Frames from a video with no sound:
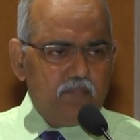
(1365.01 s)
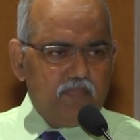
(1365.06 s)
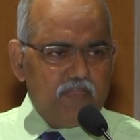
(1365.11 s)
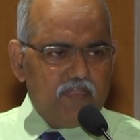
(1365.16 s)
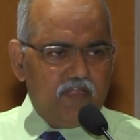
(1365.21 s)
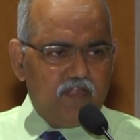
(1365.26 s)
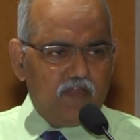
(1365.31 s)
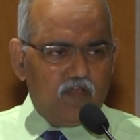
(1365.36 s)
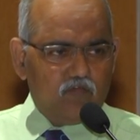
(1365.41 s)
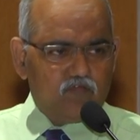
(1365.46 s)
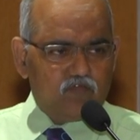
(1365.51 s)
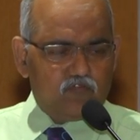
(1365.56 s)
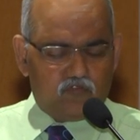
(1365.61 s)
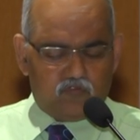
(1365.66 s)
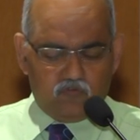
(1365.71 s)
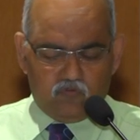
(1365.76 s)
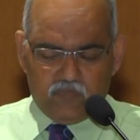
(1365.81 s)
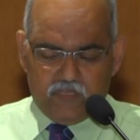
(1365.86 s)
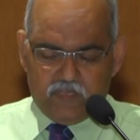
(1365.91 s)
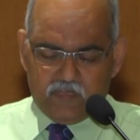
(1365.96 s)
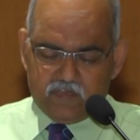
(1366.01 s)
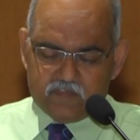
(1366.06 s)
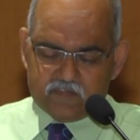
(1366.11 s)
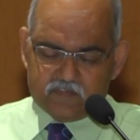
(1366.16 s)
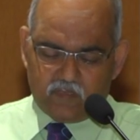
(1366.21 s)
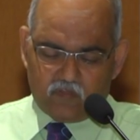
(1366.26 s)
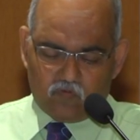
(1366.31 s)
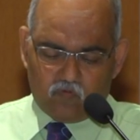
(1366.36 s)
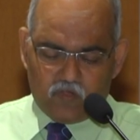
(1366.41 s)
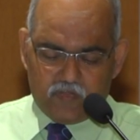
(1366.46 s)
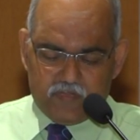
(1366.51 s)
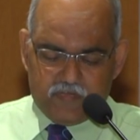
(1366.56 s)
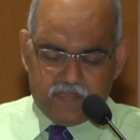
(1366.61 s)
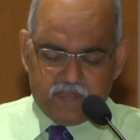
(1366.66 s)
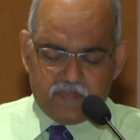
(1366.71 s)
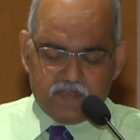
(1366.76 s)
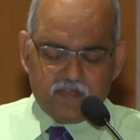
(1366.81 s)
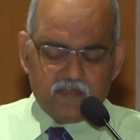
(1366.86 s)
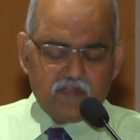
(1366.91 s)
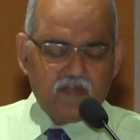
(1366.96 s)
period of 2 years or 1
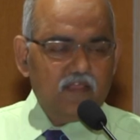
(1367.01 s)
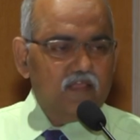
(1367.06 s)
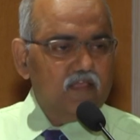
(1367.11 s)
year,